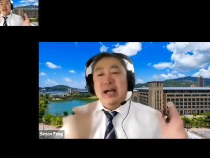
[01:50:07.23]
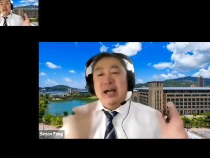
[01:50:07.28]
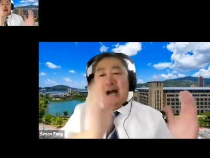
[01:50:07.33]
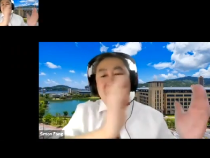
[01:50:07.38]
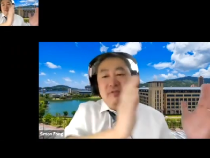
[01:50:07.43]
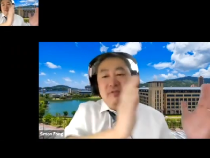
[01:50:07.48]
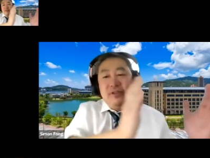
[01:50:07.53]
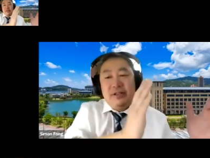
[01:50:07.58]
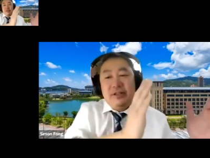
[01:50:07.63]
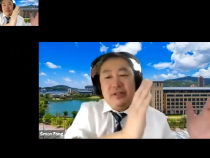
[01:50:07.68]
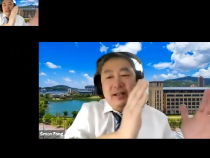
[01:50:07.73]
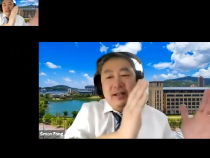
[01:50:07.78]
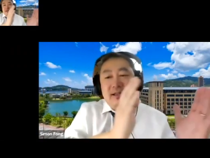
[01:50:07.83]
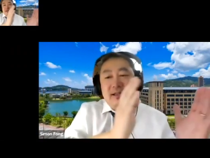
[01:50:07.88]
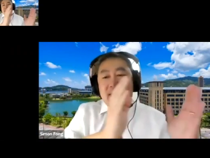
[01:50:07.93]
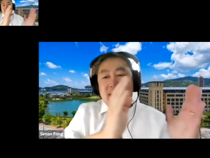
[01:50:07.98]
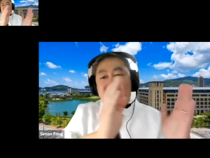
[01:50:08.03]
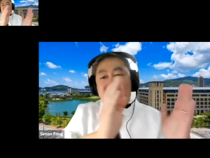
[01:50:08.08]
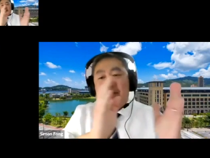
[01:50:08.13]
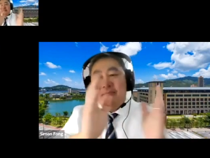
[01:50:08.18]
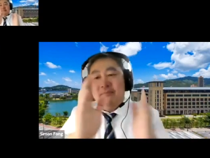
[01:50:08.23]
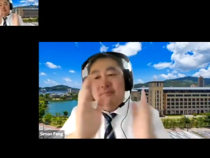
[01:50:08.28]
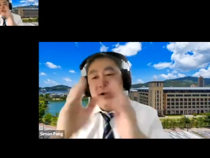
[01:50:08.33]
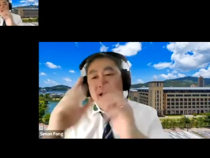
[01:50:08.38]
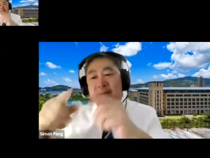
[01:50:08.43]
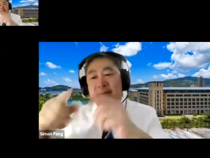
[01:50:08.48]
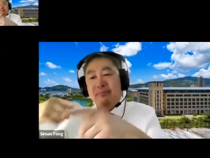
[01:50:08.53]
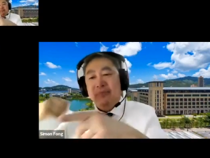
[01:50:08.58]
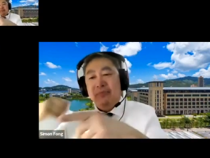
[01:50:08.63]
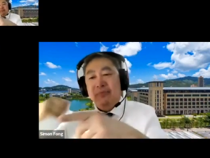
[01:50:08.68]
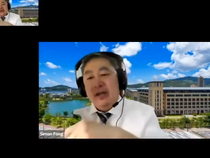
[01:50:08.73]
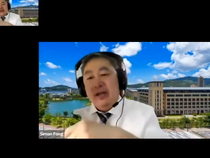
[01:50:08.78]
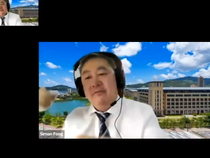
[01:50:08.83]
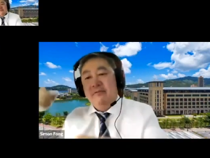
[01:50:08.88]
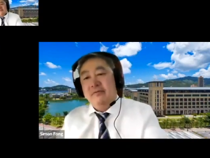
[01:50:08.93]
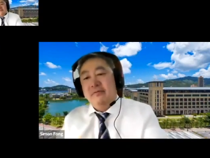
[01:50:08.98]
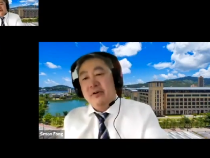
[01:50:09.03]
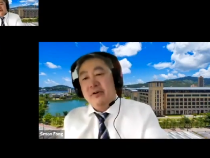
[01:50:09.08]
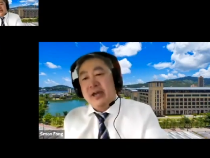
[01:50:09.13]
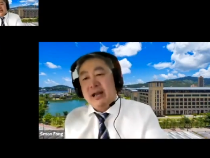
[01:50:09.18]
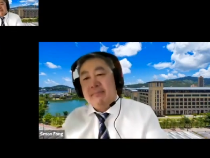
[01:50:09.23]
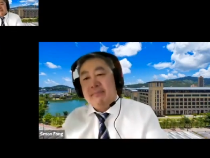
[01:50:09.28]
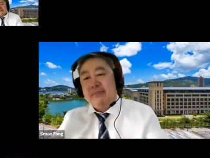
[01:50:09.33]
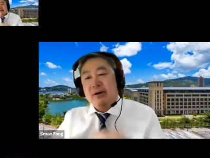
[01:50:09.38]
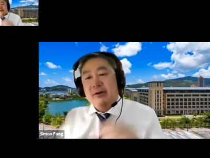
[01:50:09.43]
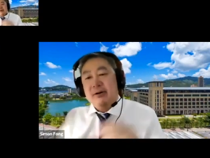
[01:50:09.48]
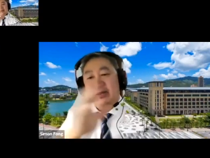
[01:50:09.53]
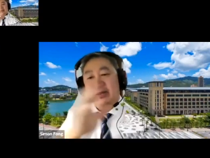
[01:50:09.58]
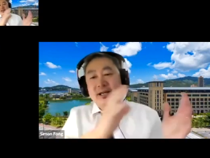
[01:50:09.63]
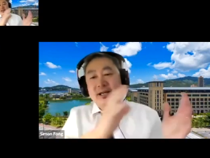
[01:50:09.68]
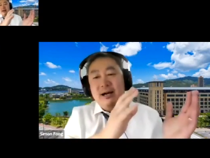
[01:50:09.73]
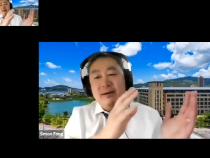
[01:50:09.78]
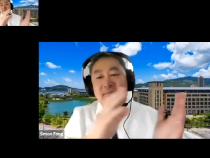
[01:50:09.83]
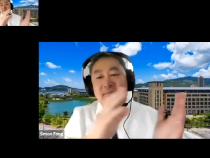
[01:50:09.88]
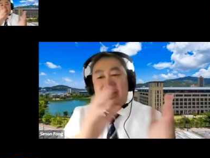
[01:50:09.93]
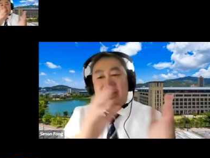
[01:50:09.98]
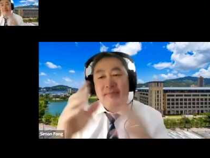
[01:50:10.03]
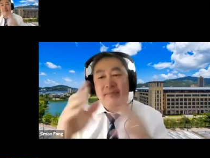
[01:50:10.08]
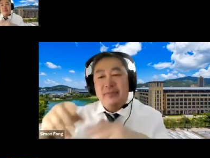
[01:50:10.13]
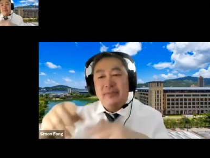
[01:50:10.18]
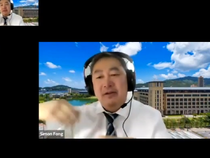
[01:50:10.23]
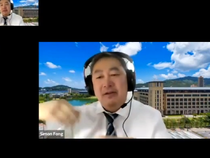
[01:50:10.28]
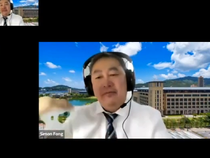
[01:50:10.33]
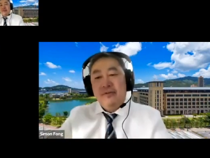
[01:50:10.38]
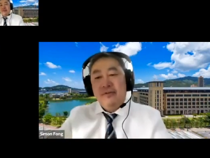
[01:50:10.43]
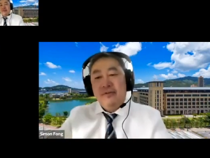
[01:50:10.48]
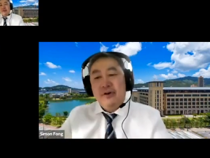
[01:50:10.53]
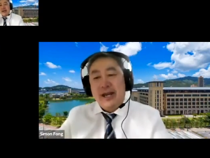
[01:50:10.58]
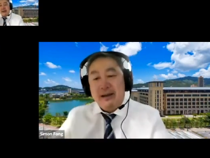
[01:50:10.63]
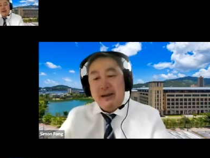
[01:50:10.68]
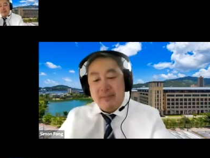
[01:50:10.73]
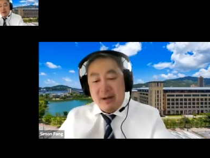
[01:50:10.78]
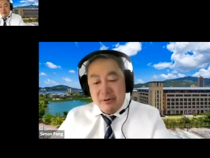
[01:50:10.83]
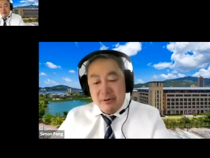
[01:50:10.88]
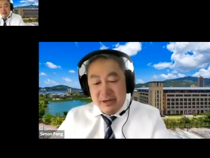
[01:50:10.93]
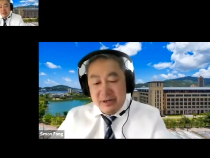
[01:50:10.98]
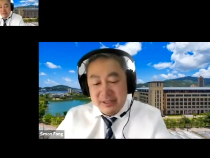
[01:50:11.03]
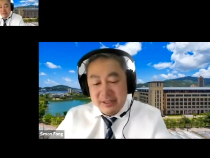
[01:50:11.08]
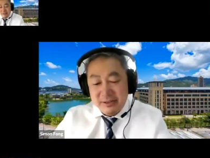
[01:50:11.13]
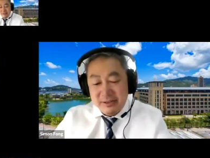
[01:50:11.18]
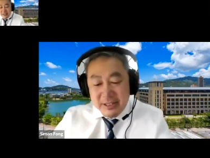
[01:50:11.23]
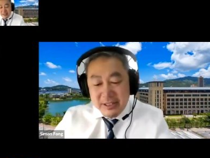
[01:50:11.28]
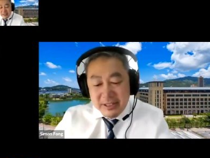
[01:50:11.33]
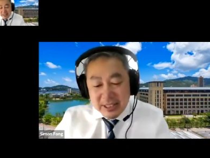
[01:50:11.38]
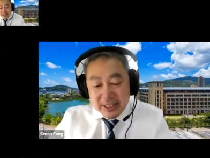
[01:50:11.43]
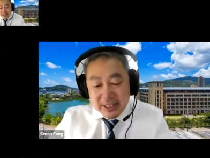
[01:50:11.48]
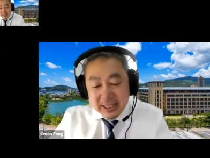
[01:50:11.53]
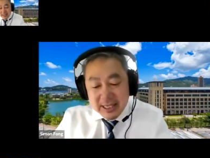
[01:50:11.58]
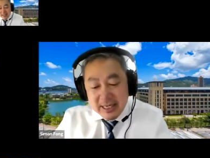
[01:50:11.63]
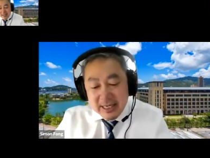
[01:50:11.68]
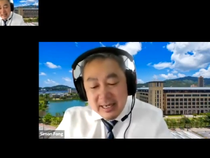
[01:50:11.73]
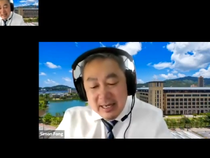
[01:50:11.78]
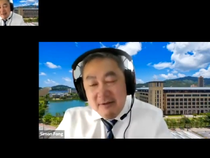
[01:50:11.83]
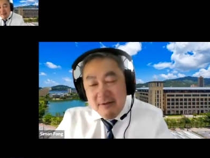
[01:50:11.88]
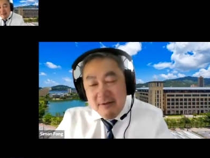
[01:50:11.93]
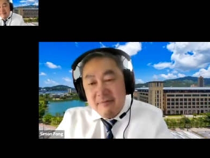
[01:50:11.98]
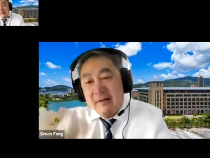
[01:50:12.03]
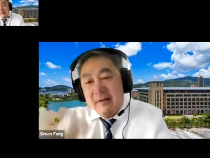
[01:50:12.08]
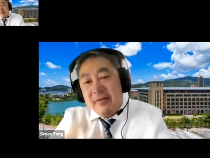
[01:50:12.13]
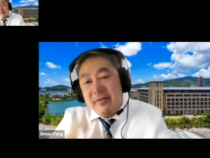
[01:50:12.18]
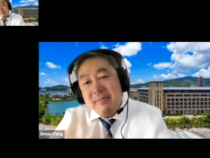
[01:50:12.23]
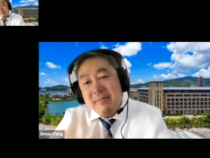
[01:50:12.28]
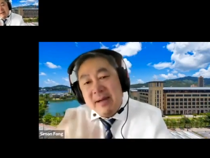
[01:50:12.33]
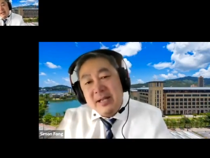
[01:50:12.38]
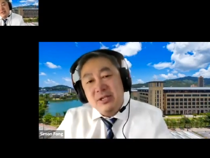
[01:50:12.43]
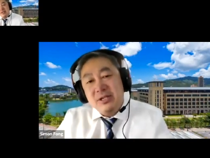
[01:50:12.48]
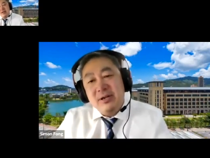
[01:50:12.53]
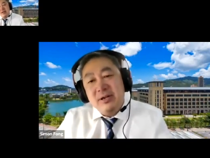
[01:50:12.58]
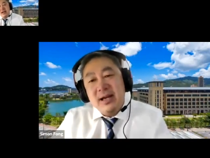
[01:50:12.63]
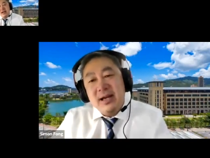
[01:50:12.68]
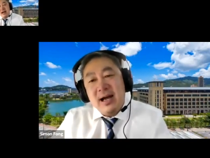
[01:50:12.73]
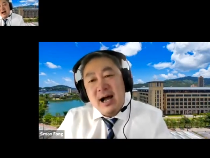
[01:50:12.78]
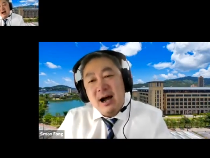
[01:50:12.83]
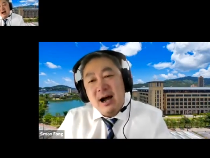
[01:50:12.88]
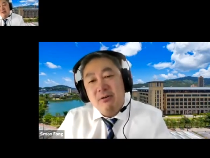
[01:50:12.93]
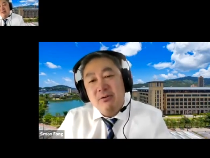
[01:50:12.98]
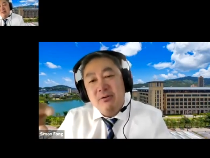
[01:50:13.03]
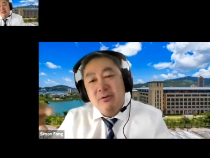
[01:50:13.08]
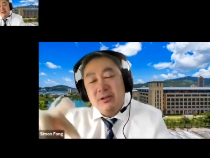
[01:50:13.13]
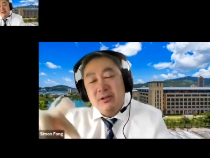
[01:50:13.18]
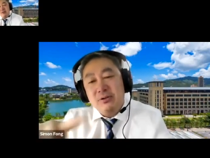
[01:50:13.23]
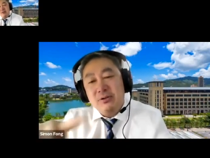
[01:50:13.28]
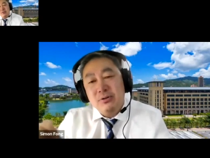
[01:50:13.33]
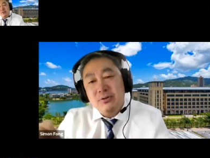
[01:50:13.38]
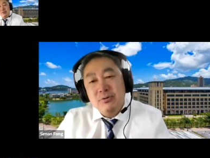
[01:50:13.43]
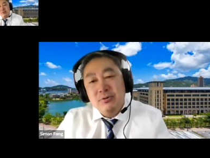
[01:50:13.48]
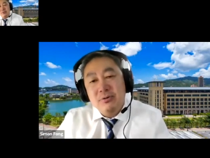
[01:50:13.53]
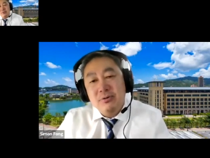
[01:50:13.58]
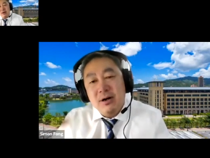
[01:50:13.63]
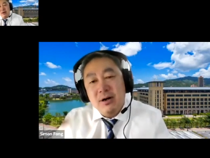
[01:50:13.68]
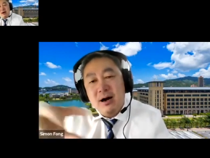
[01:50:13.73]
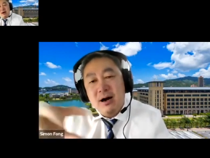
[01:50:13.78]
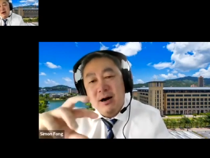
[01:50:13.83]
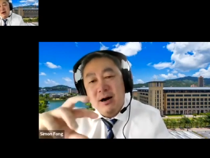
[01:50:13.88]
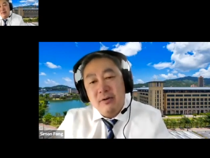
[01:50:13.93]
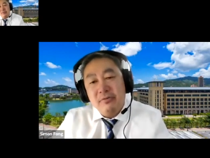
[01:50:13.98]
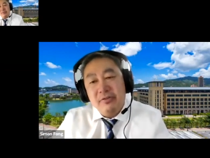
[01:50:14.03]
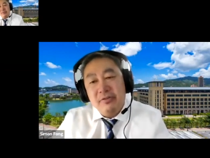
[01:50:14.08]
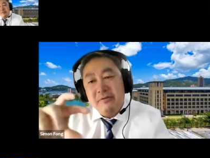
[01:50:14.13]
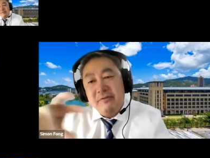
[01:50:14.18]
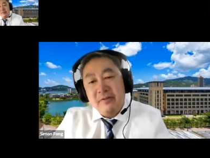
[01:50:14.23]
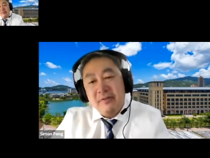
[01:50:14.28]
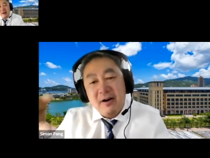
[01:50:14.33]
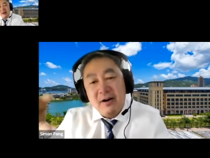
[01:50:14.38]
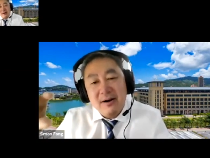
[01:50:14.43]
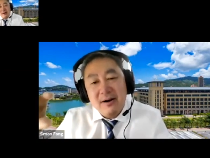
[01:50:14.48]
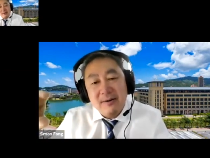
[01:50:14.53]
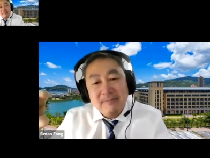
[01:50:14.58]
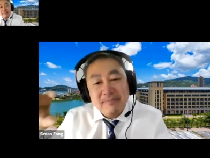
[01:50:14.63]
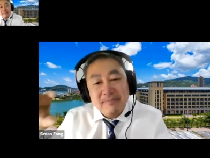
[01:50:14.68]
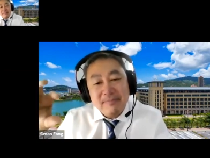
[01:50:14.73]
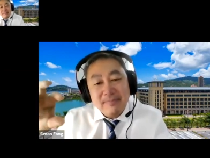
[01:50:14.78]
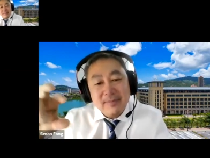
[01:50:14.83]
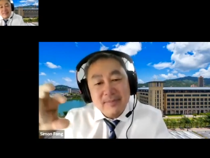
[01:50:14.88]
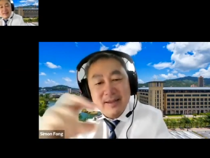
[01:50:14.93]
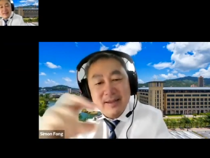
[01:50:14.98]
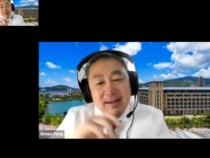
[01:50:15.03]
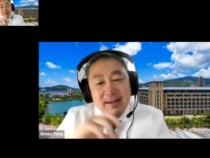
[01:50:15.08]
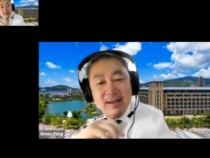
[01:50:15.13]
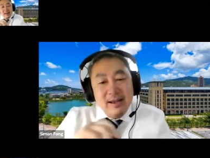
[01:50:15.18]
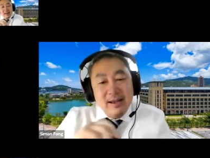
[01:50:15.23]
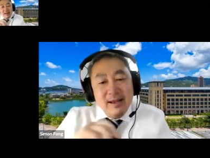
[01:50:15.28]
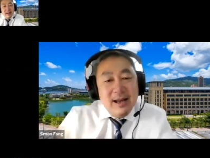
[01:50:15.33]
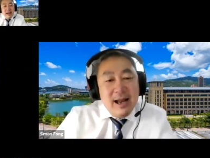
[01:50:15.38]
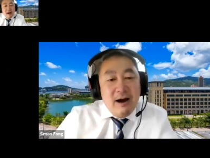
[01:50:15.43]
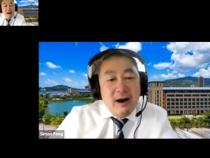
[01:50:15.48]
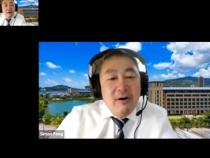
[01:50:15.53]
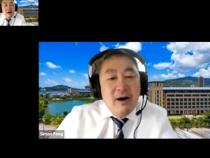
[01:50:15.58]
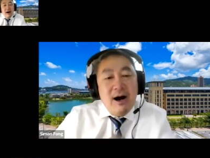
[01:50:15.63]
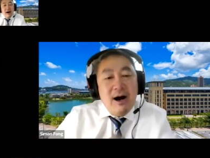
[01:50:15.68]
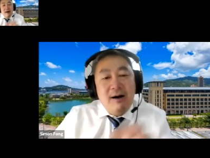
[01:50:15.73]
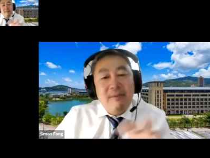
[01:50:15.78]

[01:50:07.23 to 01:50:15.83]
After that, come update, forget about it, come update, forget about it. So this is fundamentally how the two differ. Now,